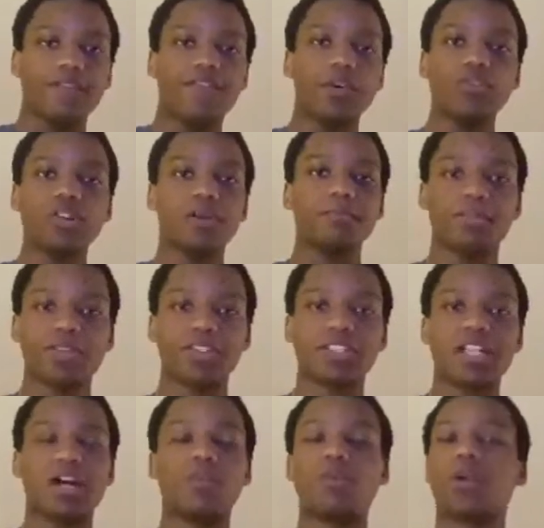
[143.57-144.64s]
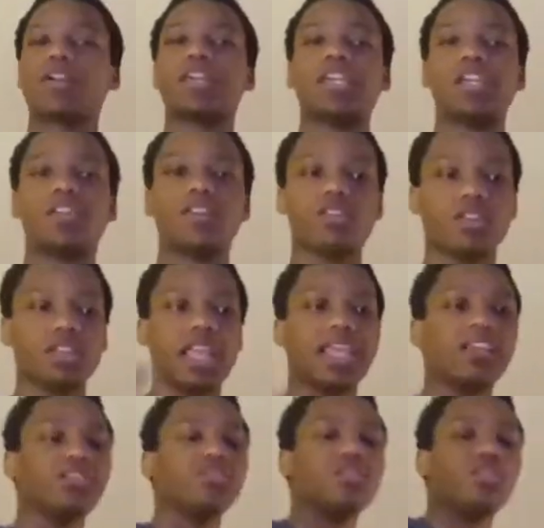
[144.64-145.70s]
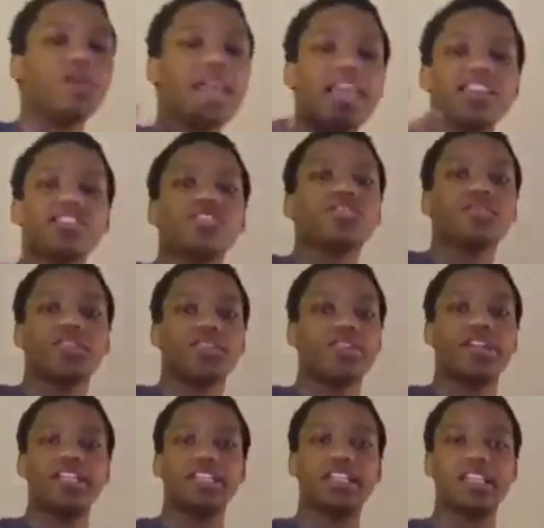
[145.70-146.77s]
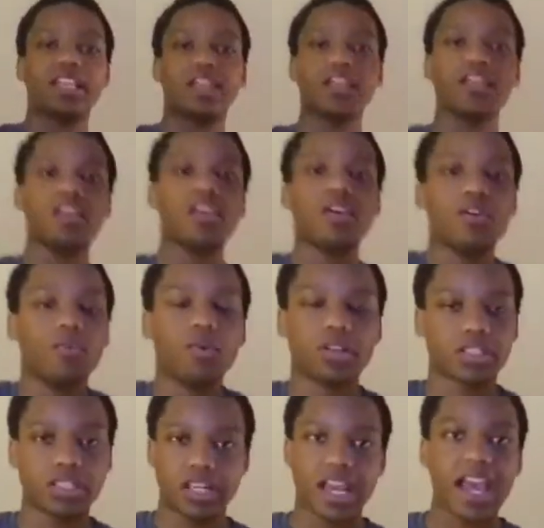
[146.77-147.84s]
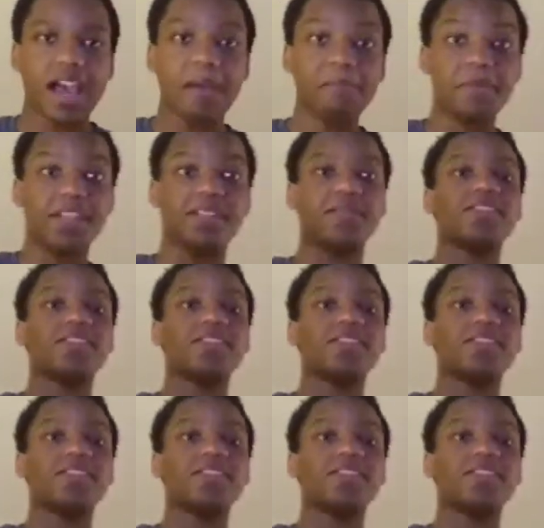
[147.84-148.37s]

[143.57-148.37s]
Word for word: phone number is not working or like you know answering or anything, what's gonna happen?